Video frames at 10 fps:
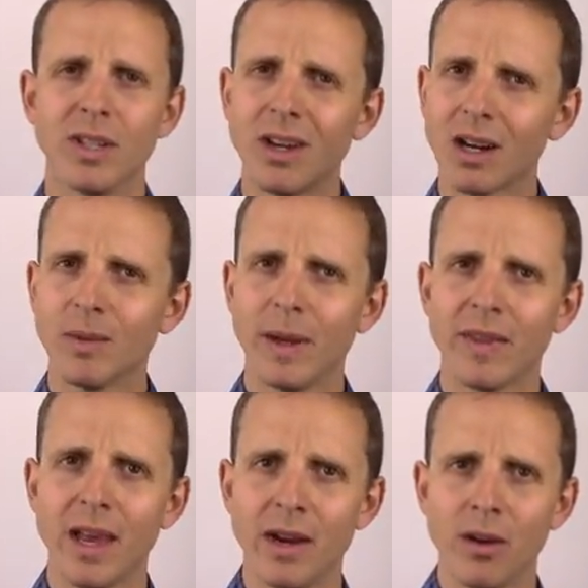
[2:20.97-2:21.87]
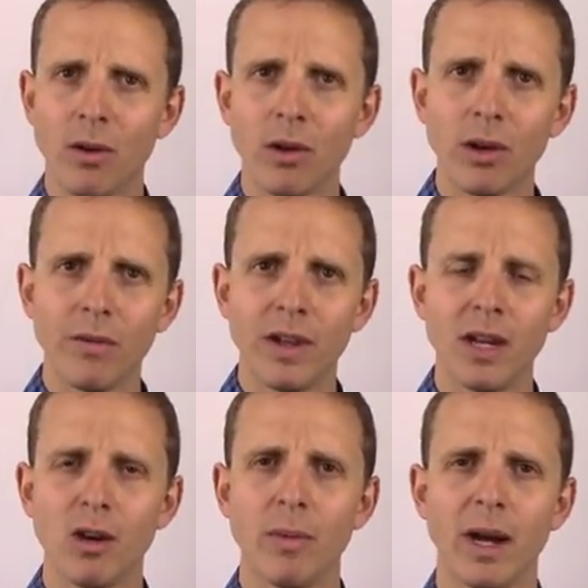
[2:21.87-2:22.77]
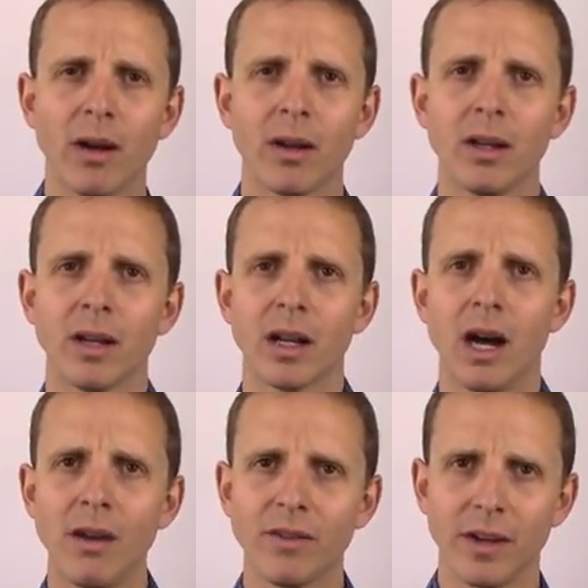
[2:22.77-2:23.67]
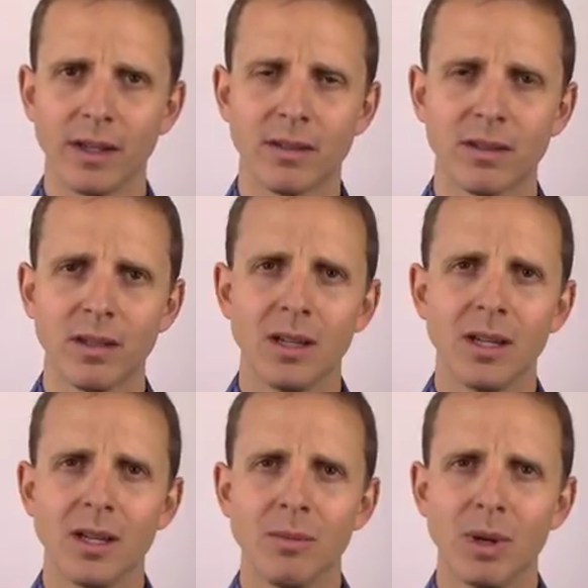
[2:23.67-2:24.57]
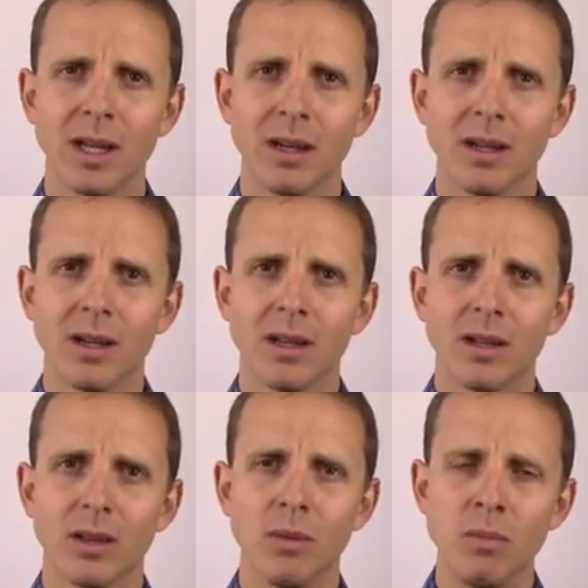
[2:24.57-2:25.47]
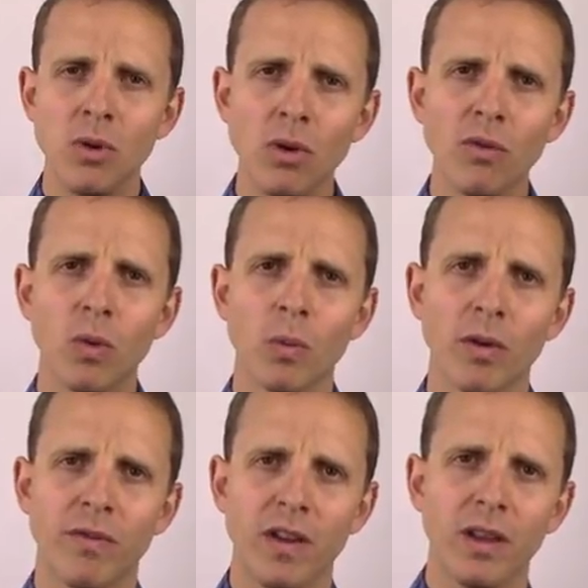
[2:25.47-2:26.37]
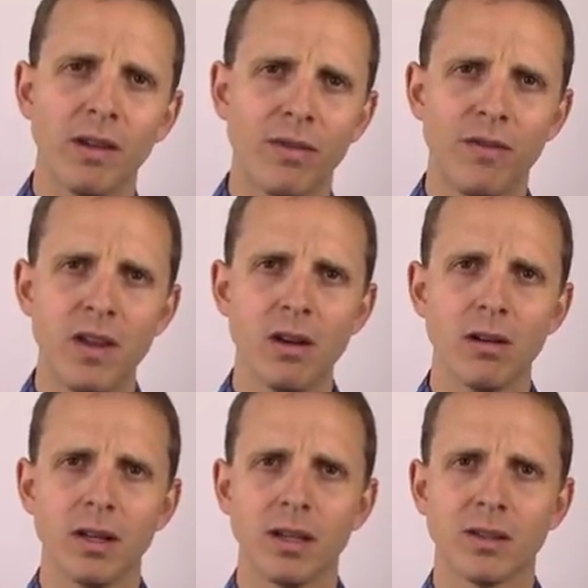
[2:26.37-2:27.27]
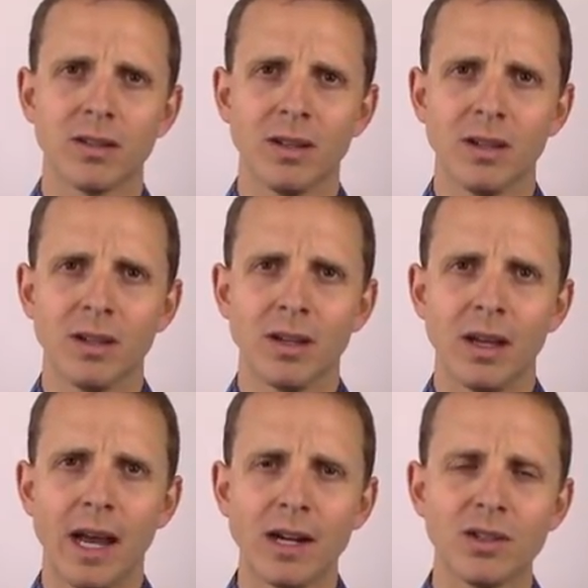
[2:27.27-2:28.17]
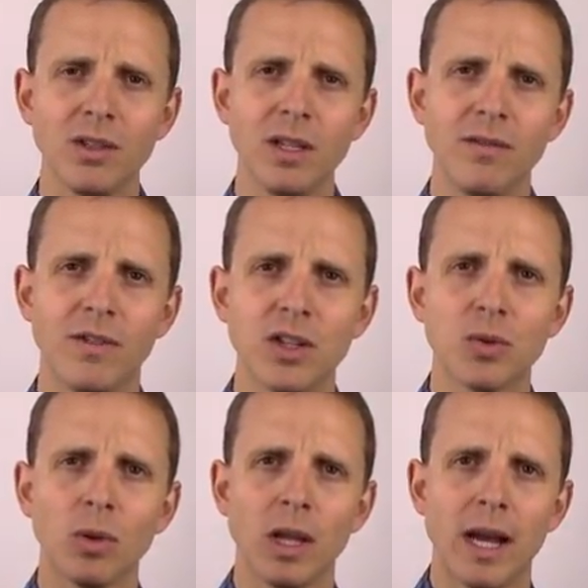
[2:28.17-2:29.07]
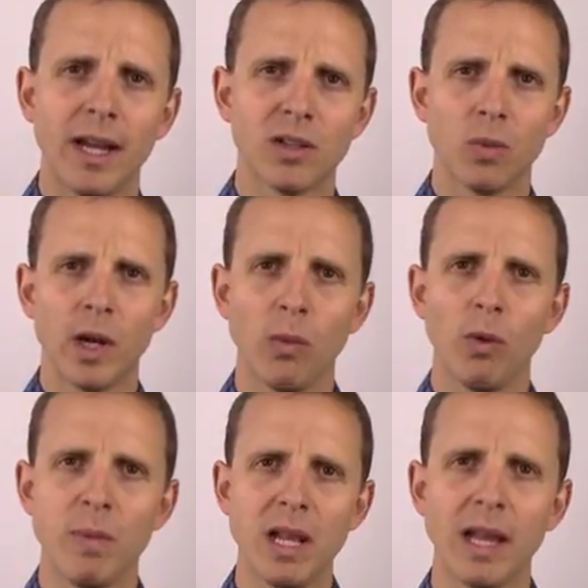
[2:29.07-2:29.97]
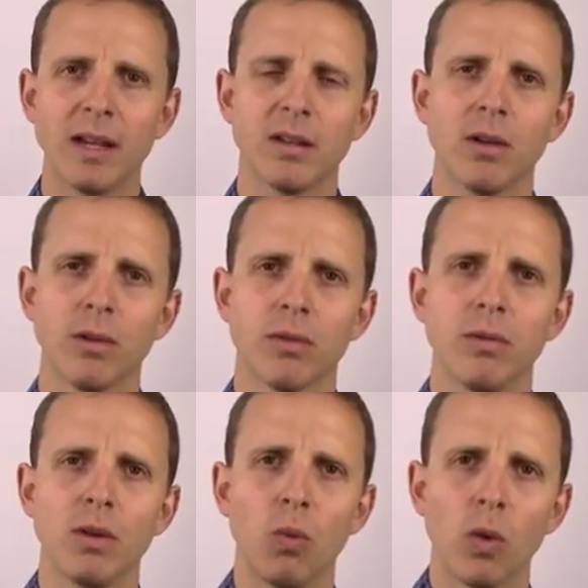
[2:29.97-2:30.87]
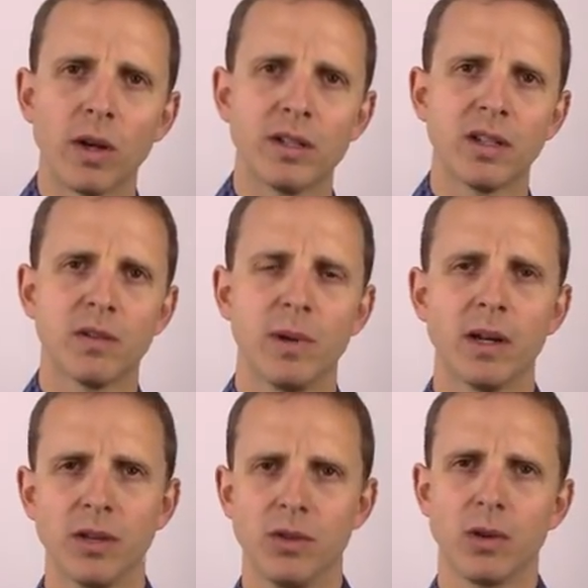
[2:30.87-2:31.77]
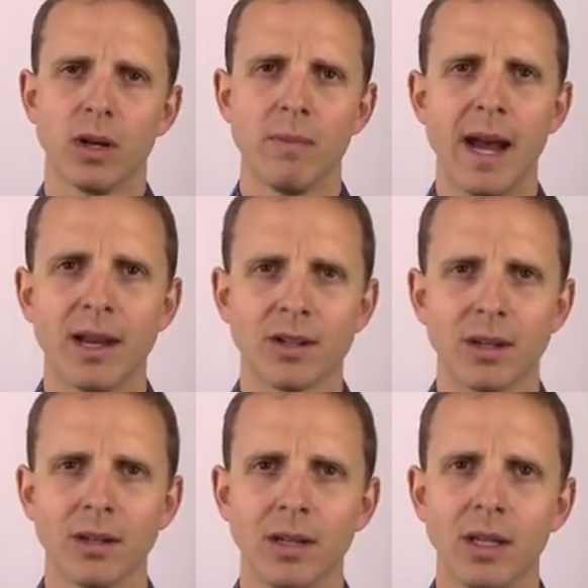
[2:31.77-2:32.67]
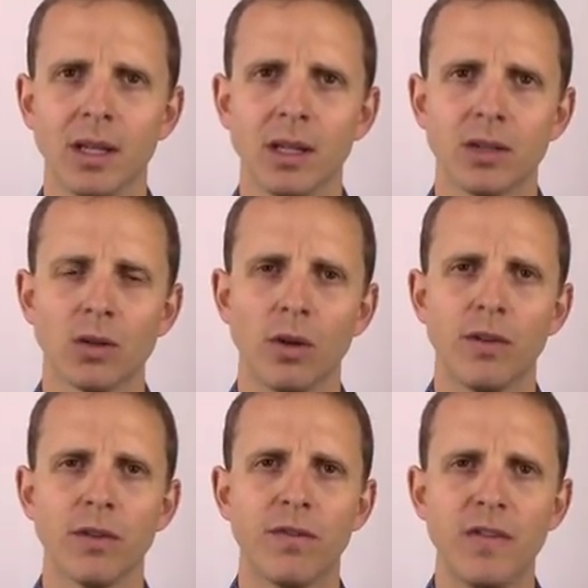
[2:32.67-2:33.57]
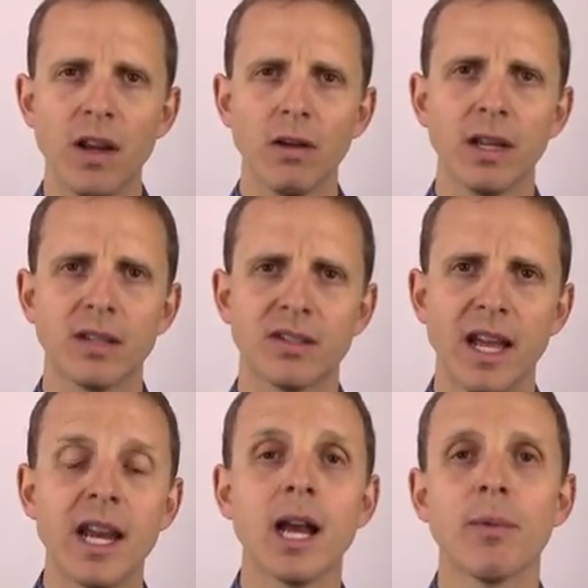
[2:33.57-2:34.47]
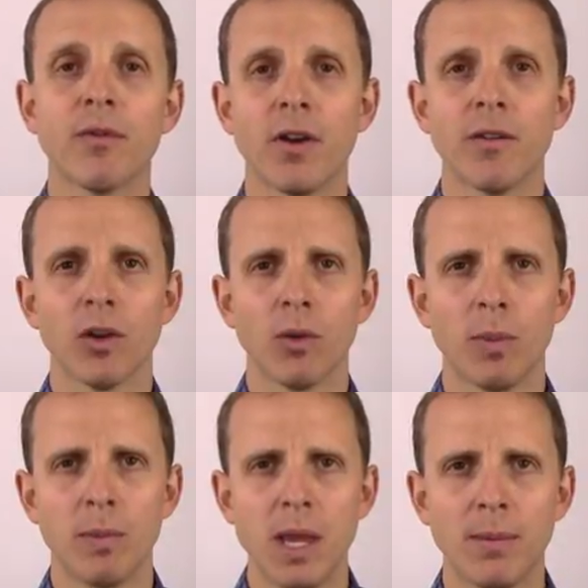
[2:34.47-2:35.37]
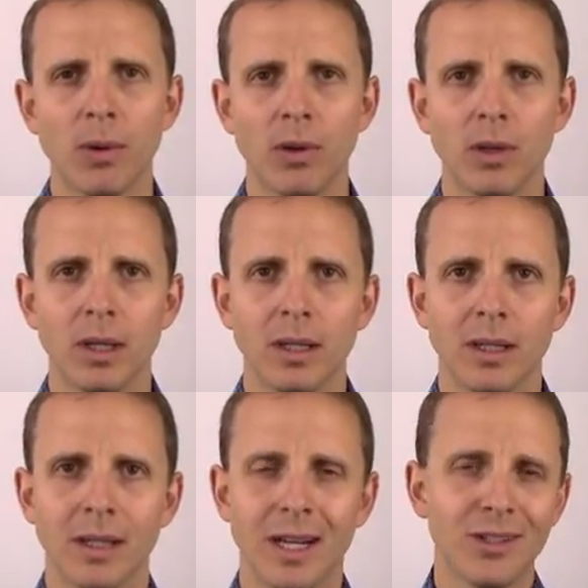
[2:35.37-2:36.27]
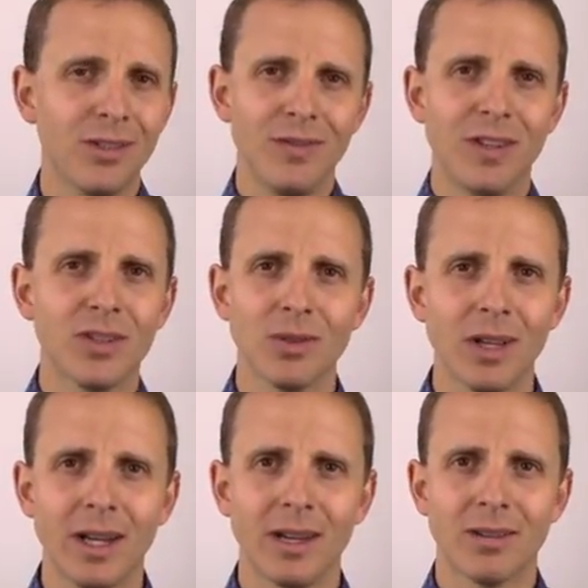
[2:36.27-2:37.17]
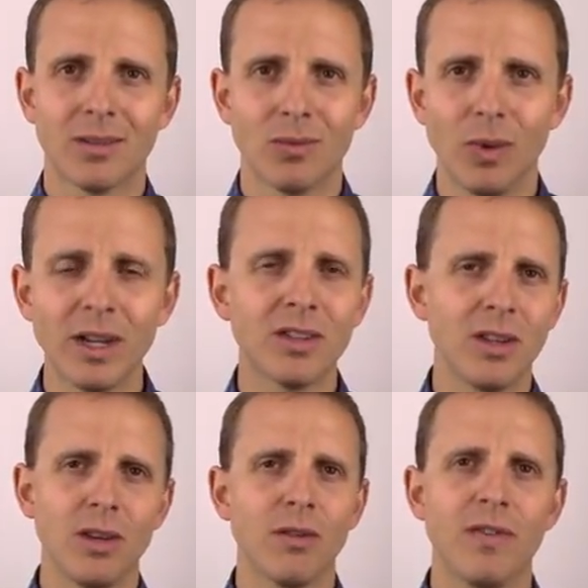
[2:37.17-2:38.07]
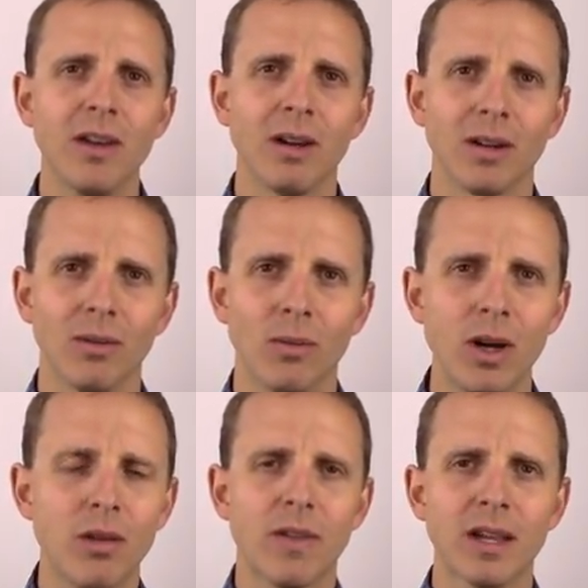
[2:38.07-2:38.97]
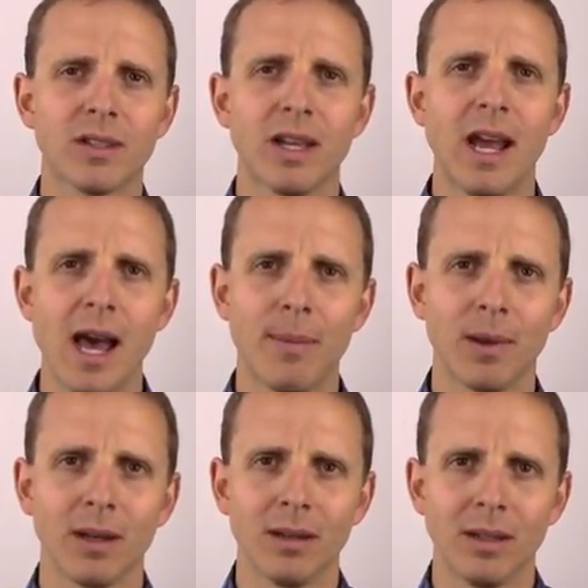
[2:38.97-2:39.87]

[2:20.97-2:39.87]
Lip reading: We talked about that in an earlier video about confidence. But the move when we're feeling fear is actually visualize what it will be like to go through the worst experience you could imagine. So if you're fearing standing up in front of a group of people, actually visualize what is it that you're fearing? What do you think is going to happen?